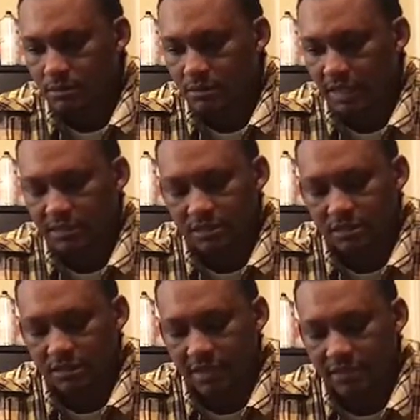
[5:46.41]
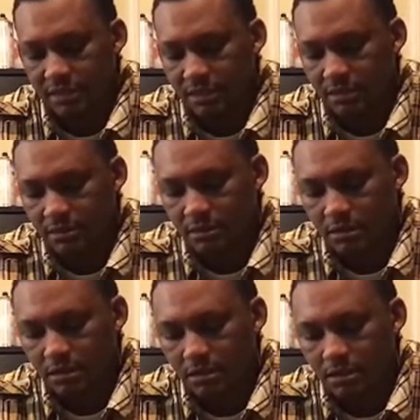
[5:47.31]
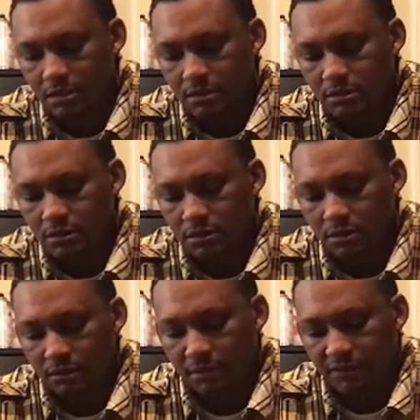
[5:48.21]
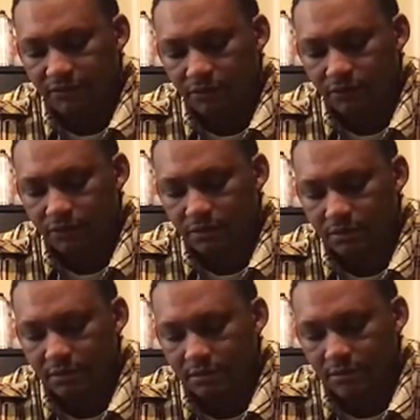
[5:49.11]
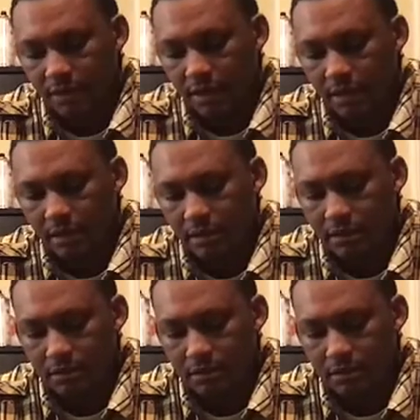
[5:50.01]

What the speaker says: that just connects in to my fuel filter. And